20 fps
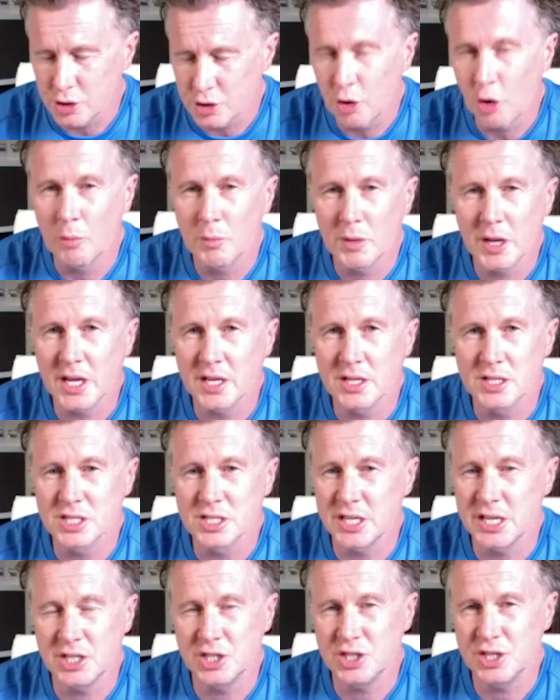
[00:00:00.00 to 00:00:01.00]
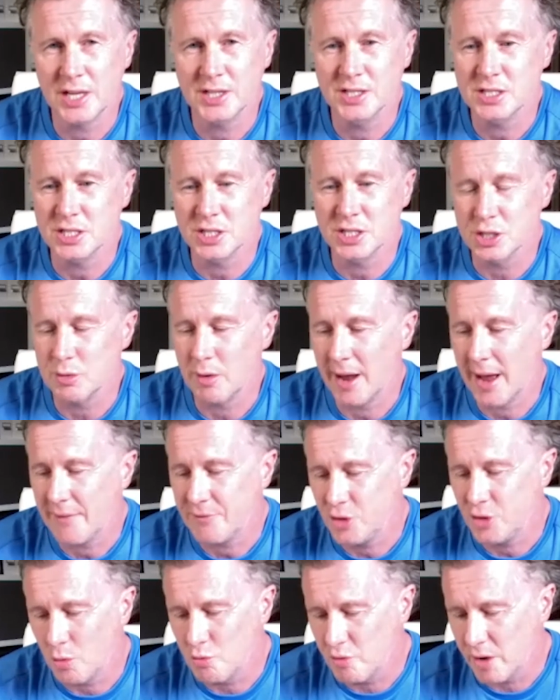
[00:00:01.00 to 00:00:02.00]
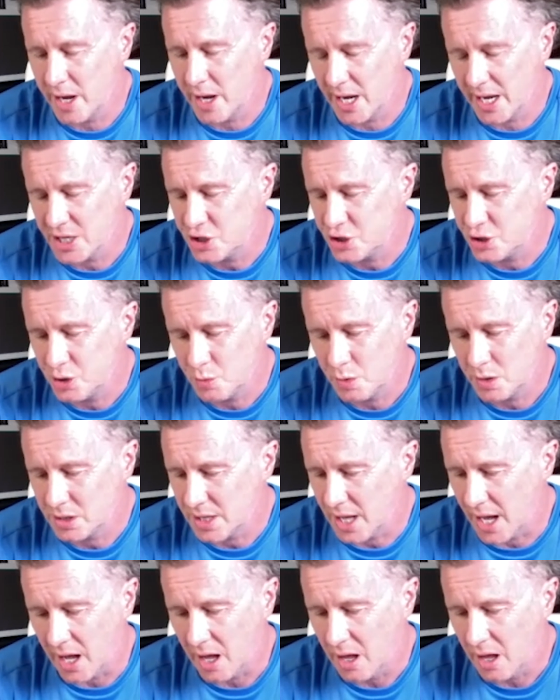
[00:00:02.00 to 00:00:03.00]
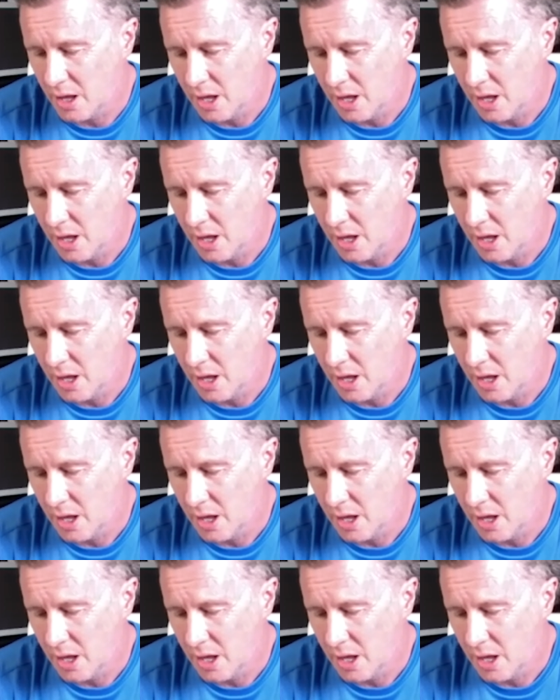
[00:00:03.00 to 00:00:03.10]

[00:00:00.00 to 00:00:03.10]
normally concede chances, so I have no real issue with that.